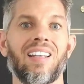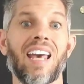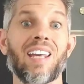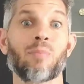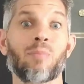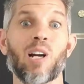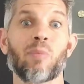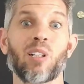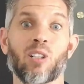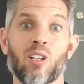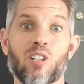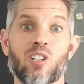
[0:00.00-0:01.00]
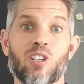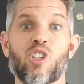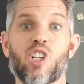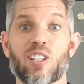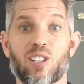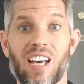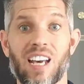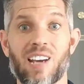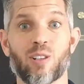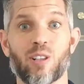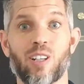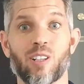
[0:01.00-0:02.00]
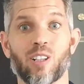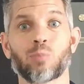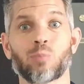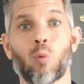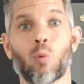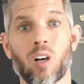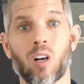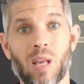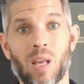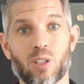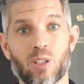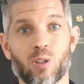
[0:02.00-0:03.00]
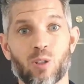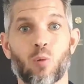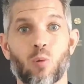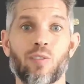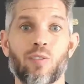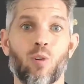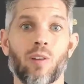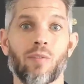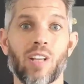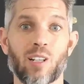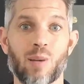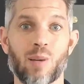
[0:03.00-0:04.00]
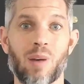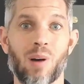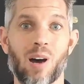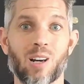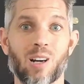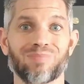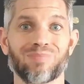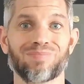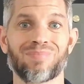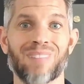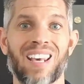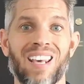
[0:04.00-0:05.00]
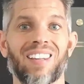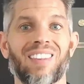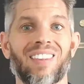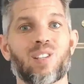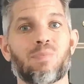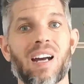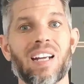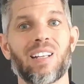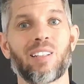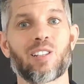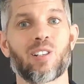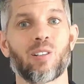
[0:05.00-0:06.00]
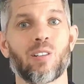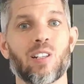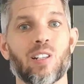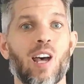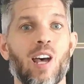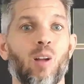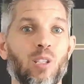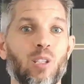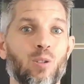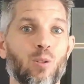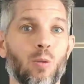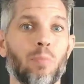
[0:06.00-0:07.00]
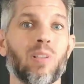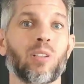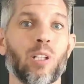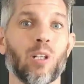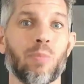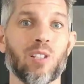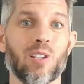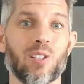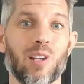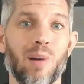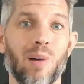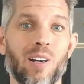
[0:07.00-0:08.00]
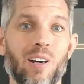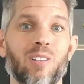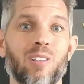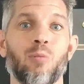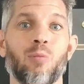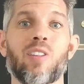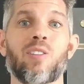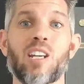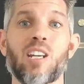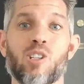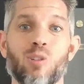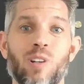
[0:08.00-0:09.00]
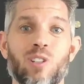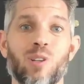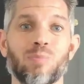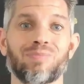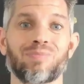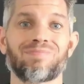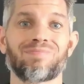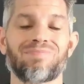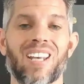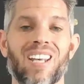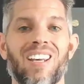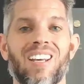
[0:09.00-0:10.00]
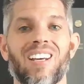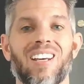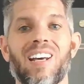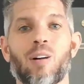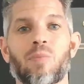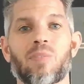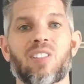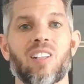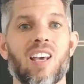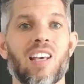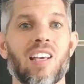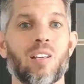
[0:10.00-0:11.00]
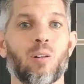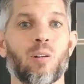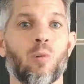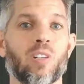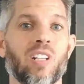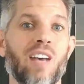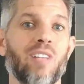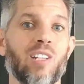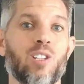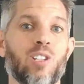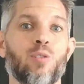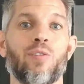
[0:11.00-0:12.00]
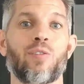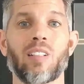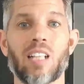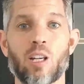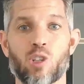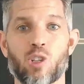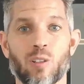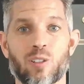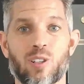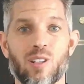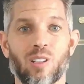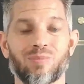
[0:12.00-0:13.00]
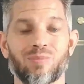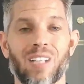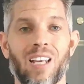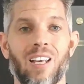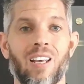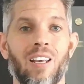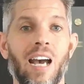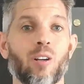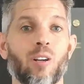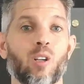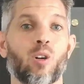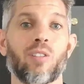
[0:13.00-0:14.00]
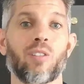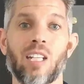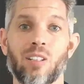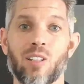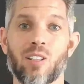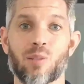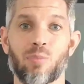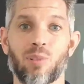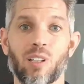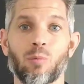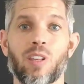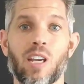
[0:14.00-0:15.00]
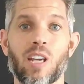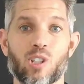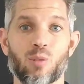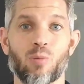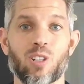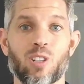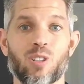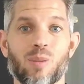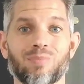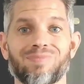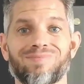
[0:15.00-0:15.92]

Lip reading: Hey, Empire Builders, Justin Kaiser here. Welcome to episode 24 of Next Step Empire. This is my daily series to help you build your business empire with ancient wisdom. Now, today we're diving into a foundational skill, how to cultivate discipline with ancient wisdom.